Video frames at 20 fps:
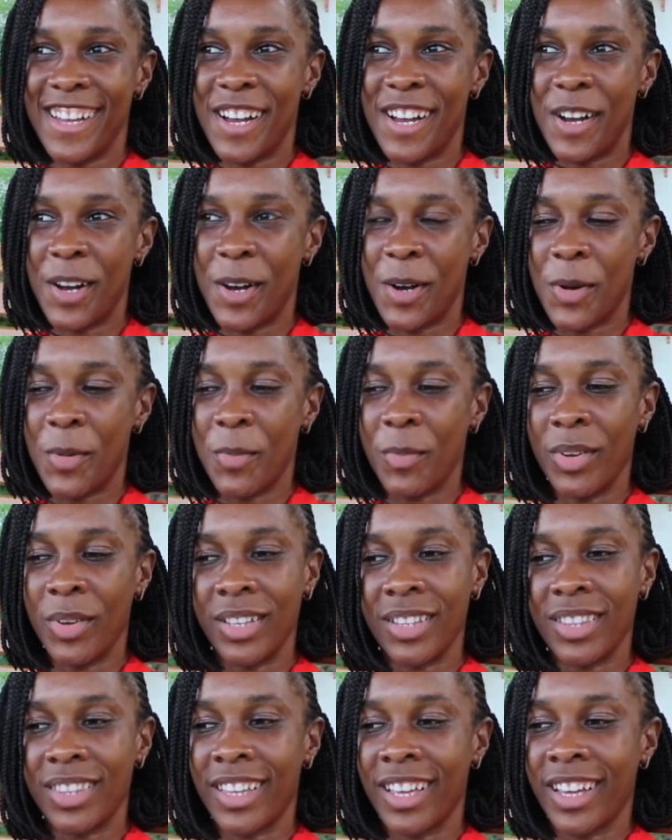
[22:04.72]
Um,
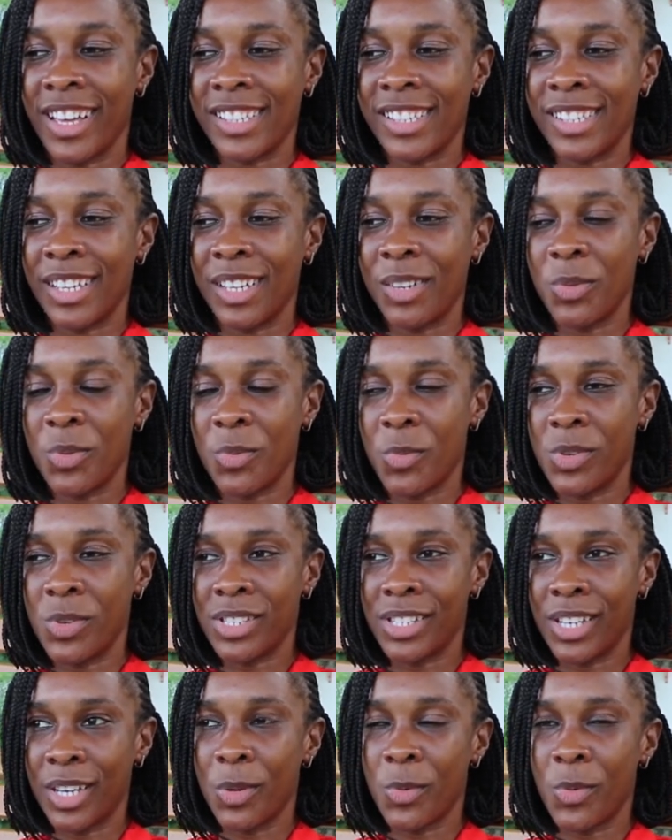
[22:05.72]
but like I said,
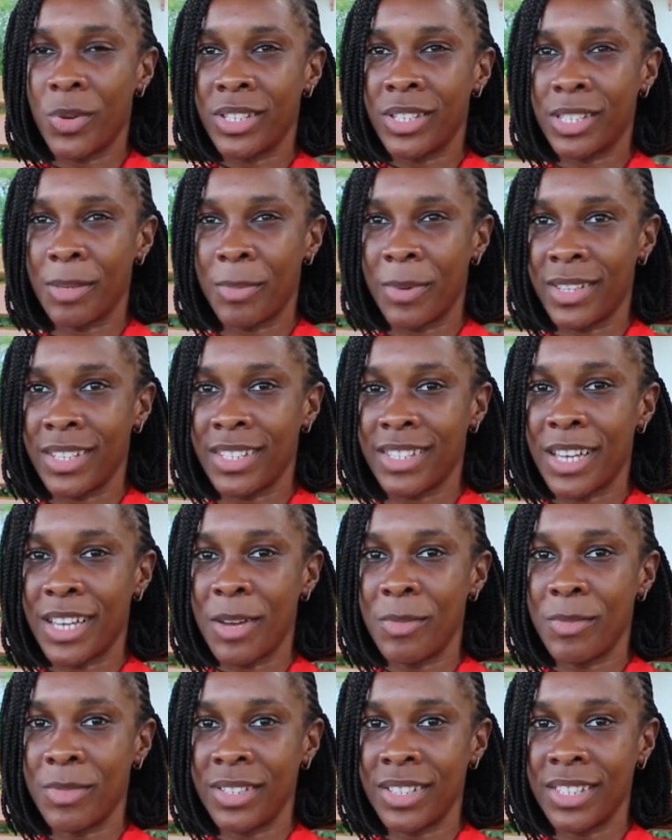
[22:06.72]
we'll take it one step at a
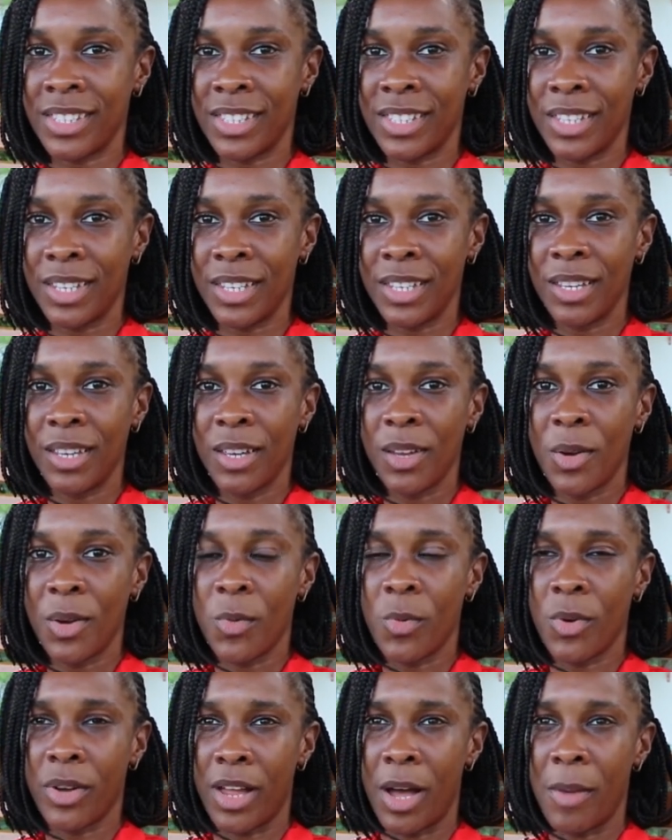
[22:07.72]
time and see
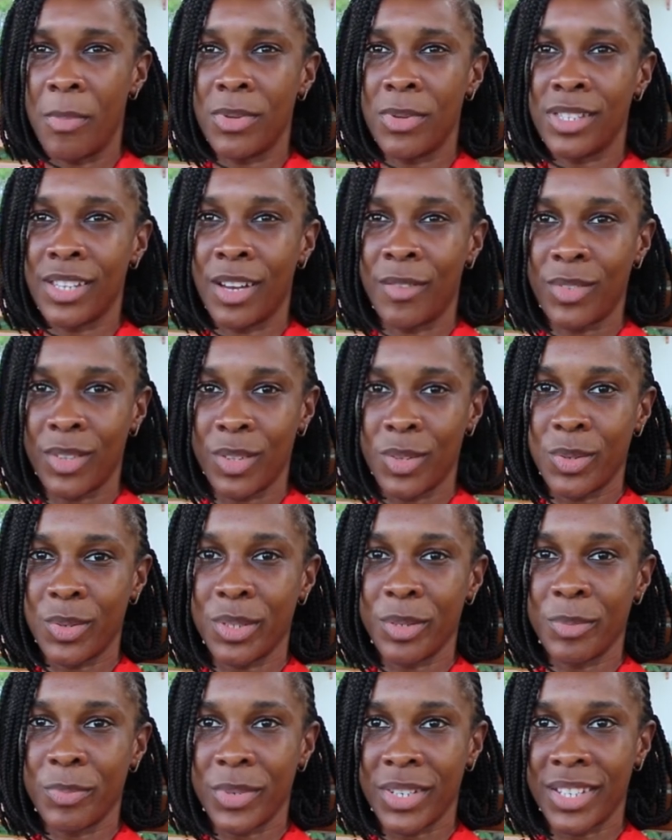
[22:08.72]
what happens after New
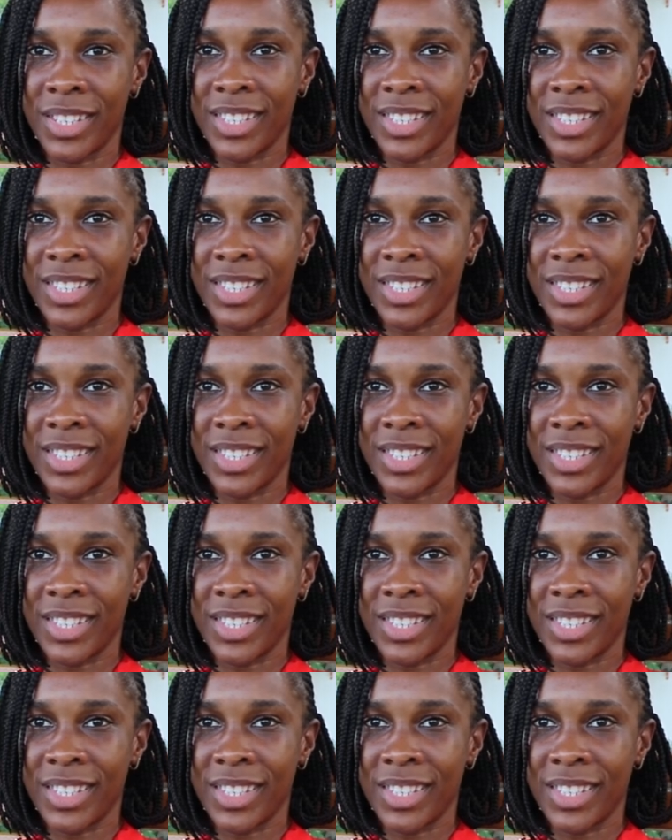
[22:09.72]
Year's.